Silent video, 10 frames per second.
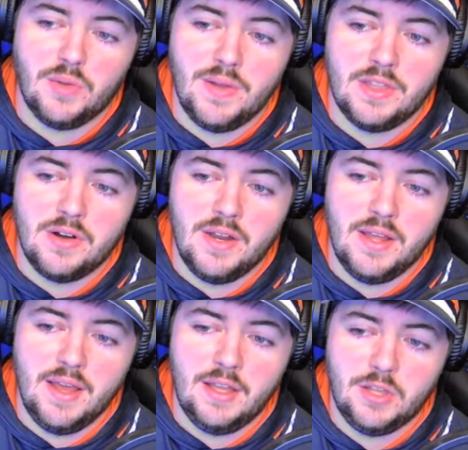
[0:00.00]

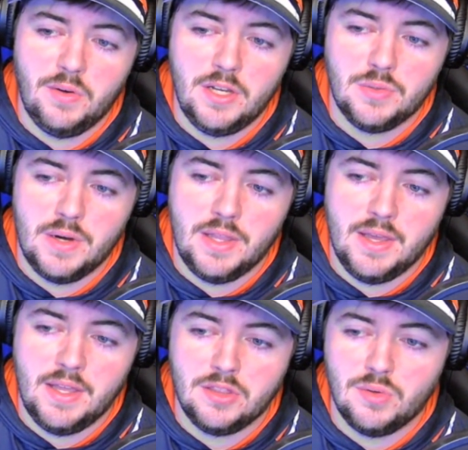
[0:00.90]
338,
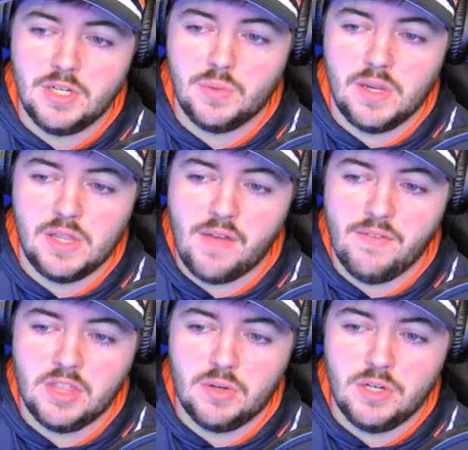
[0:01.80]
328,
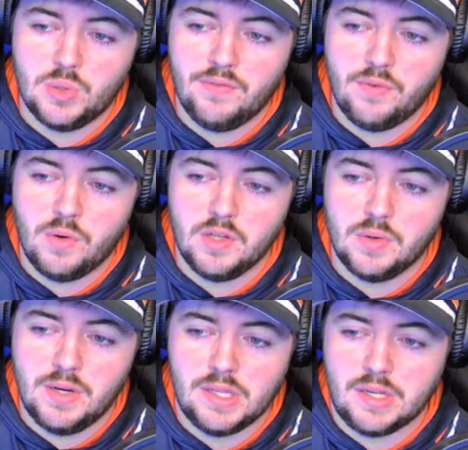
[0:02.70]
327, 324,
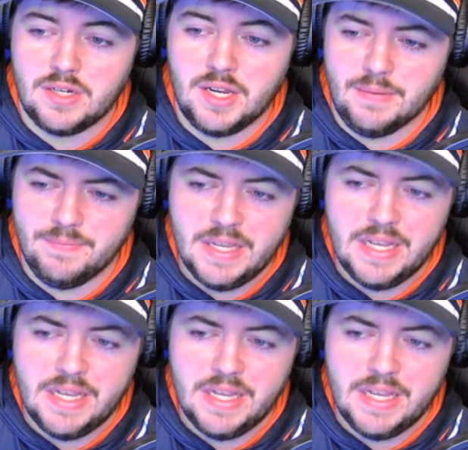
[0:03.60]
316.